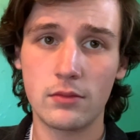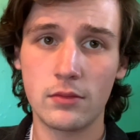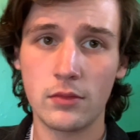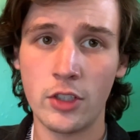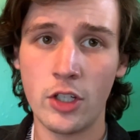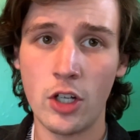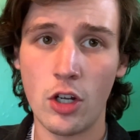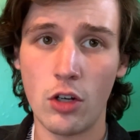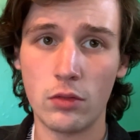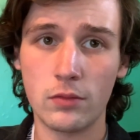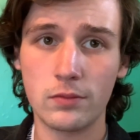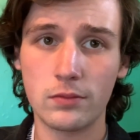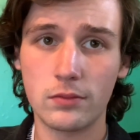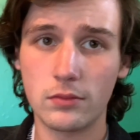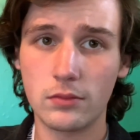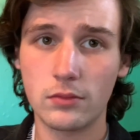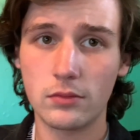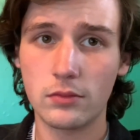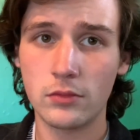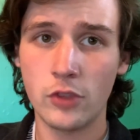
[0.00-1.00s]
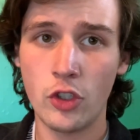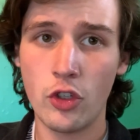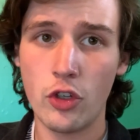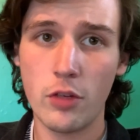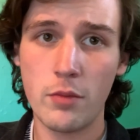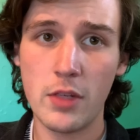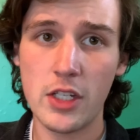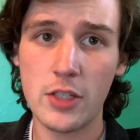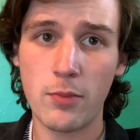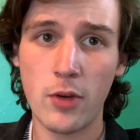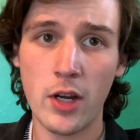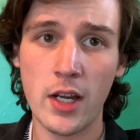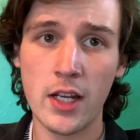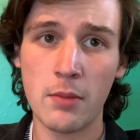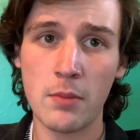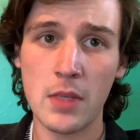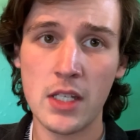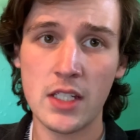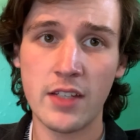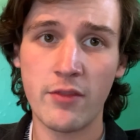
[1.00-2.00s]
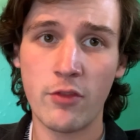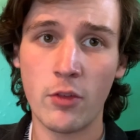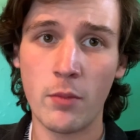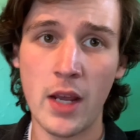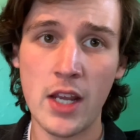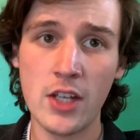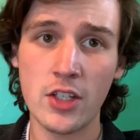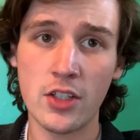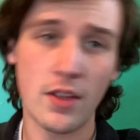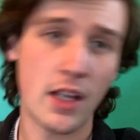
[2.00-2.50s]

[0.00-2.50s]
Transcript: you could be spreading misinformation.